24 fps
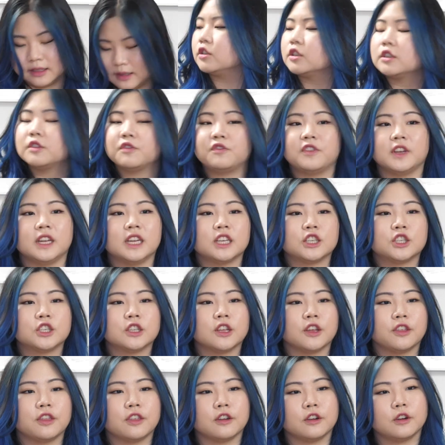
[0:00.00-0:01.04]
I'll just finish
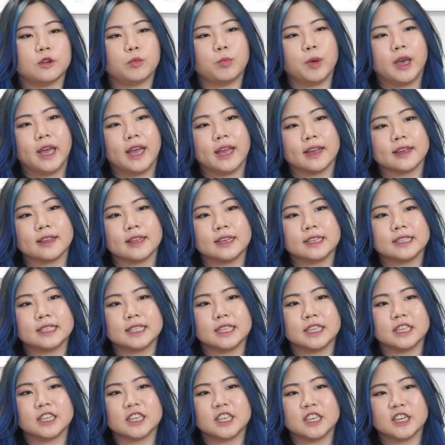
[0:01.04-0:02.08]
the third bag that's
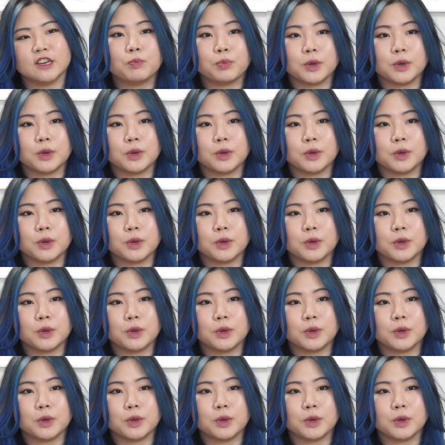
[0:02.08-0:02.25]
here.